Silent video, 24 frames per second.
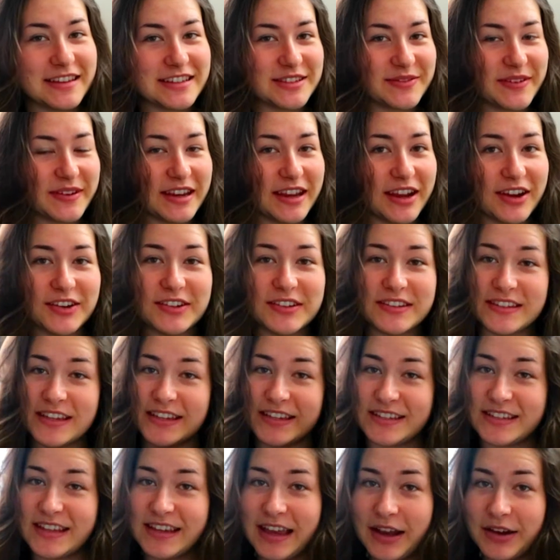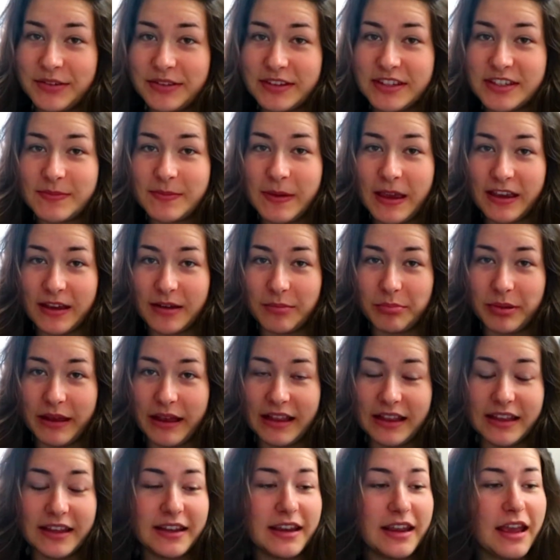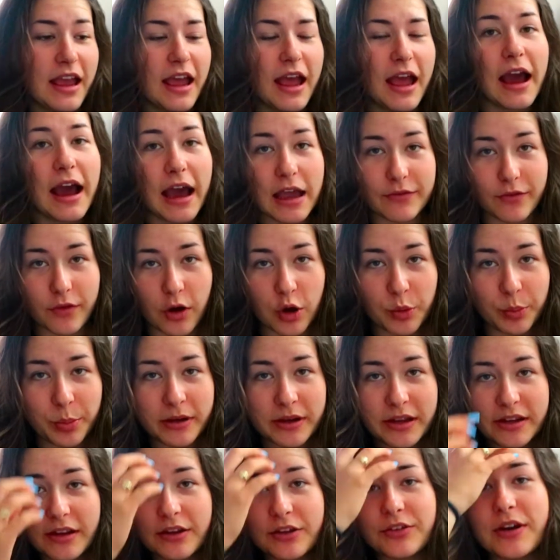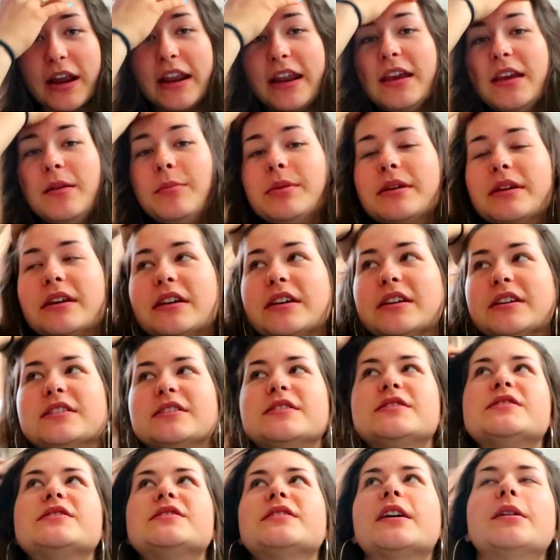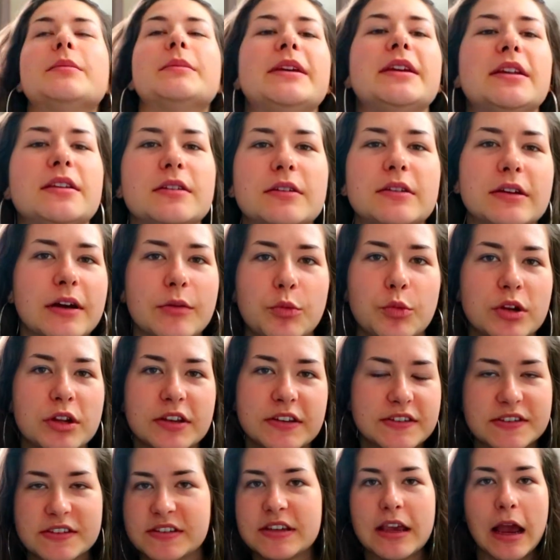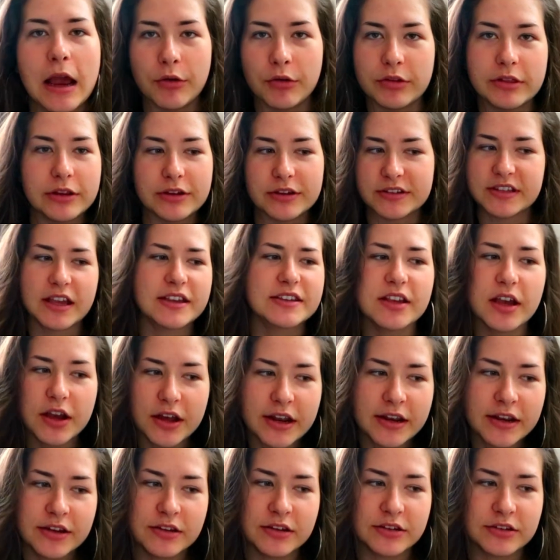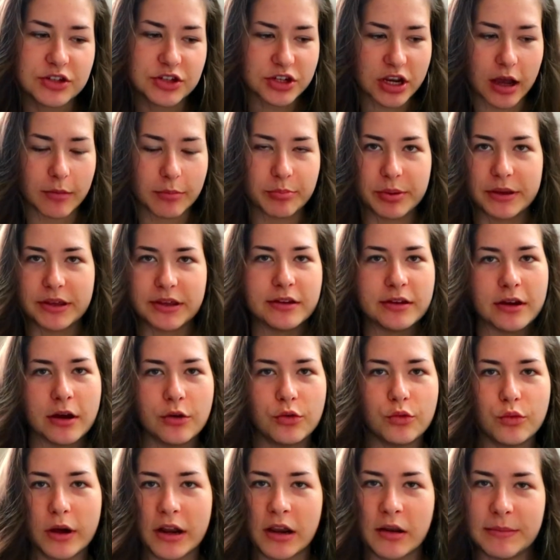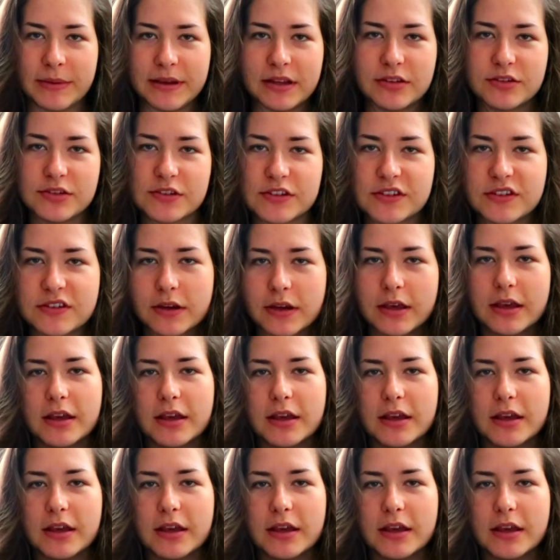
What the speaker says: this video, testing out this makeup palette. I've opened it already because, I mean, I wanted to see how it looked. I saw it in the shop, but you know what I mean, just,